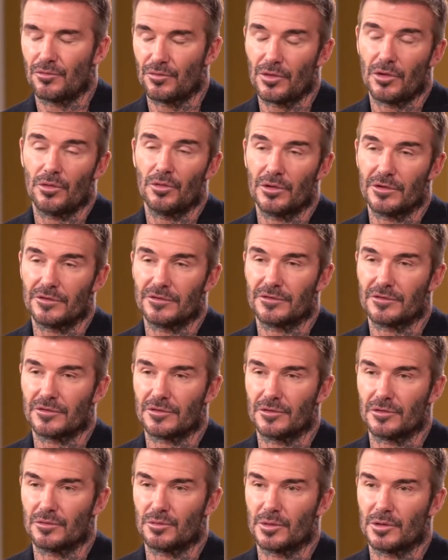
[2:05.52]
role as
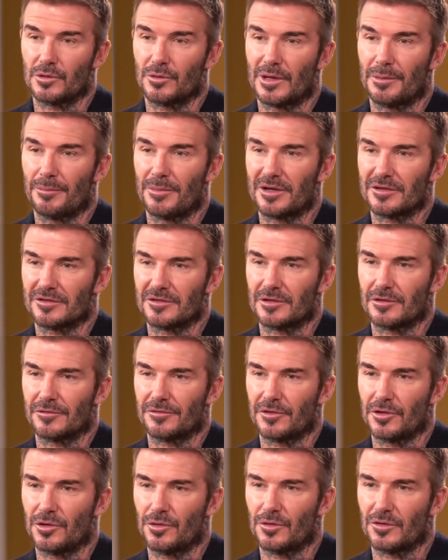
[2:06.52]
Goodwill Ambassador
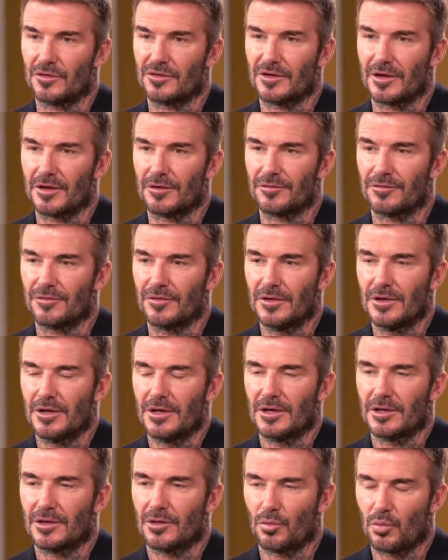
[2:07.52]
for UNICEF,
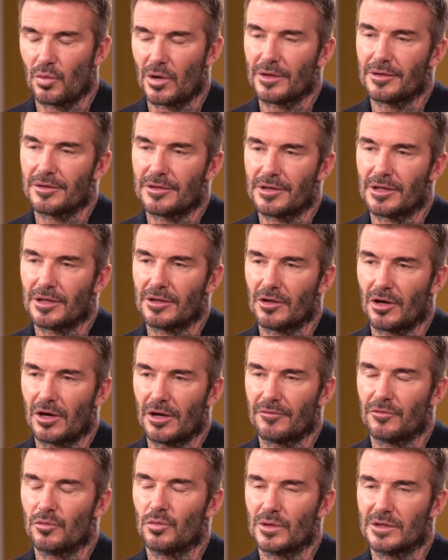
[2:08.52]
the one thing that
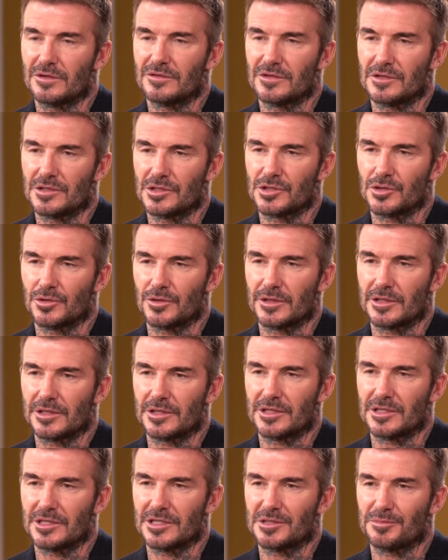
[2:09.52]
I've always
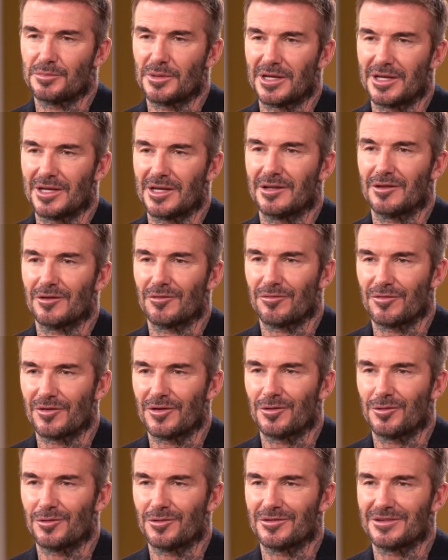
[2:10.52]
enjoyed is being in the
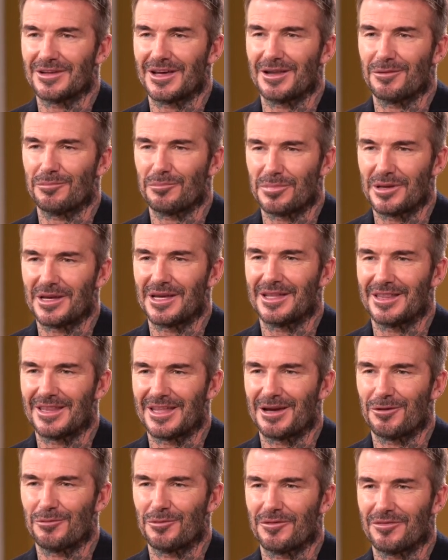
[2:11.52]
field and being
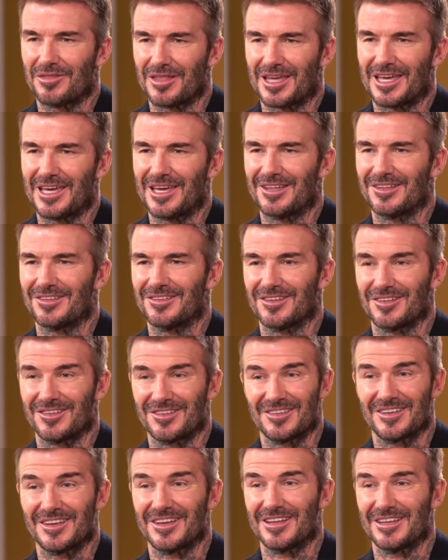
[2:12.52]
there with the kids and
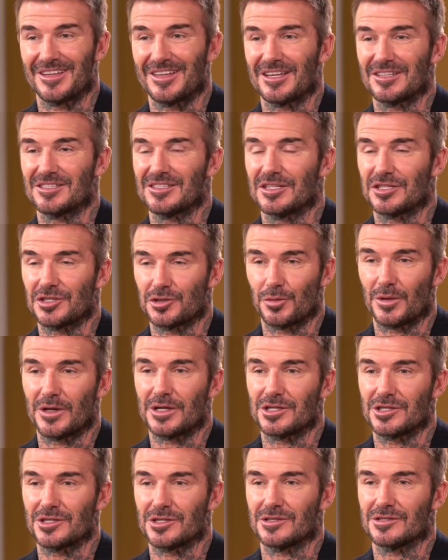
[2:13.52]
seeing their
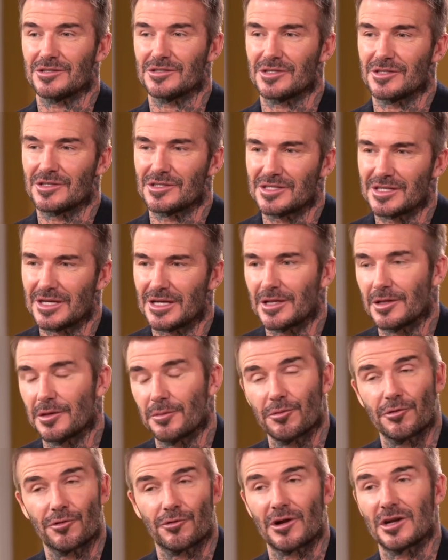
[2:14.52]
situations and seeing the
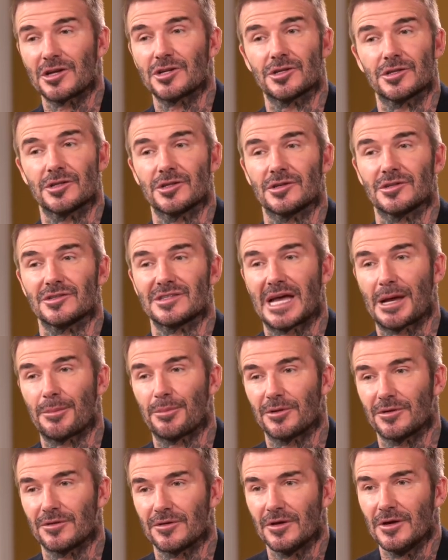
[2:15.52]
progression that's
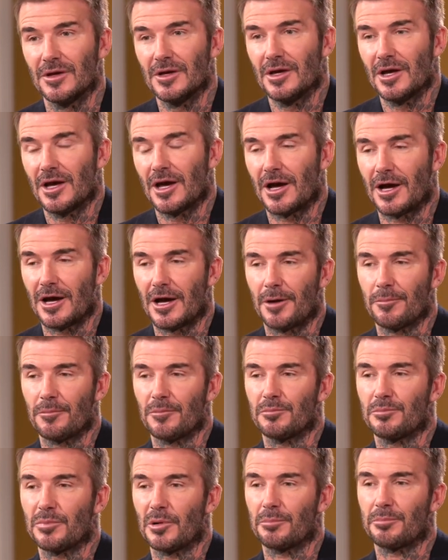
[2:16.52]
happened,
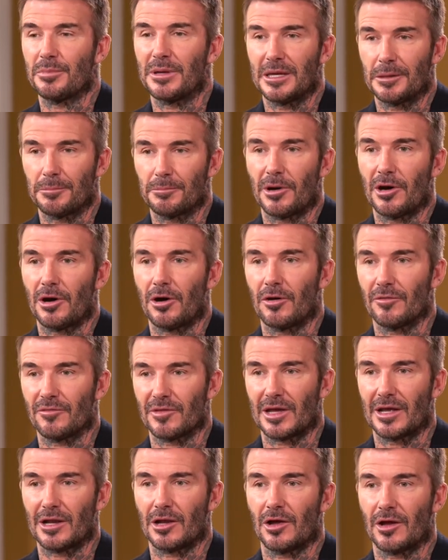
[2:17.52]
but being part of
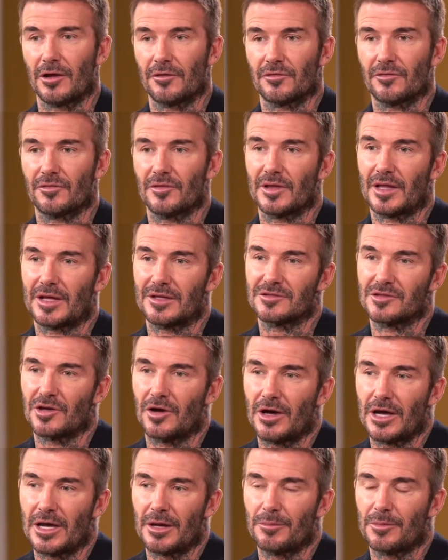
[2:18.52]
their lives for that
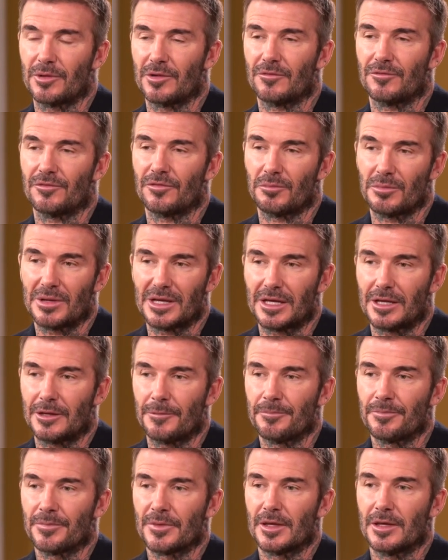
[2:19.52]
time. And for me,